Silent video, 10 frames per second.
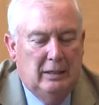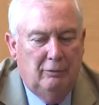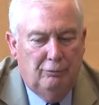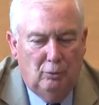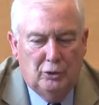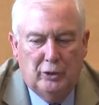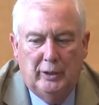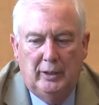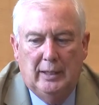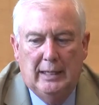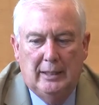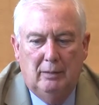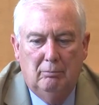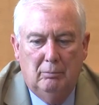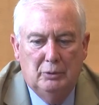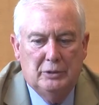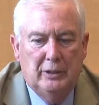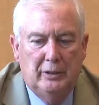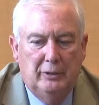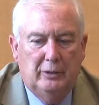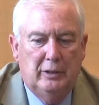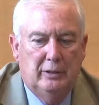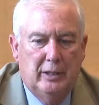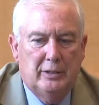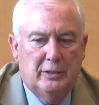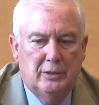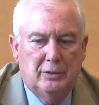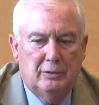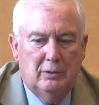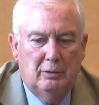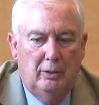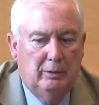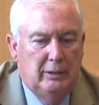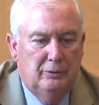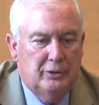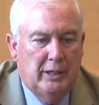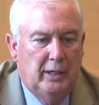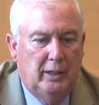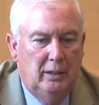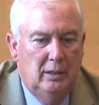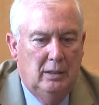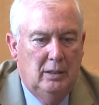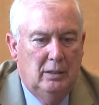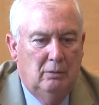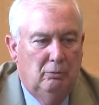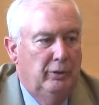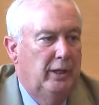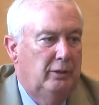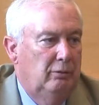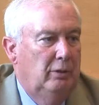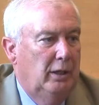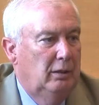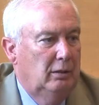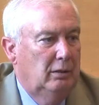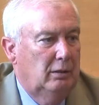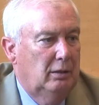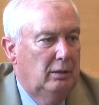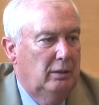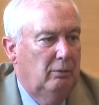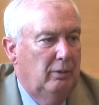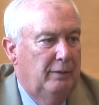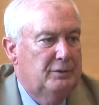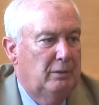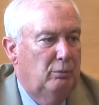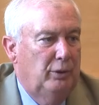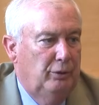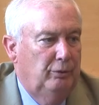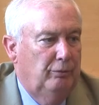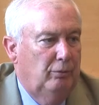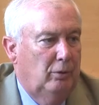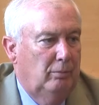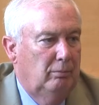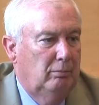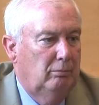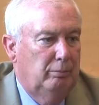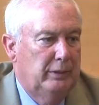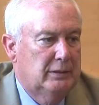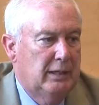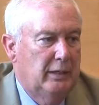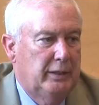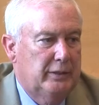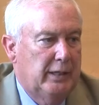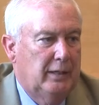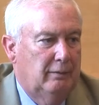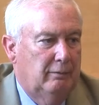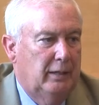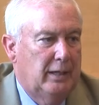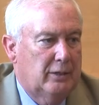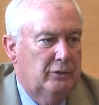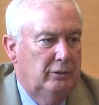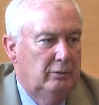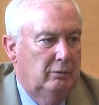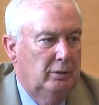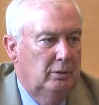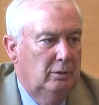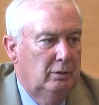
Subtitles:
unfortunately, I think most of the other contestants on either side will not do that. They will have someone do it for them. But as county executive, I actually do it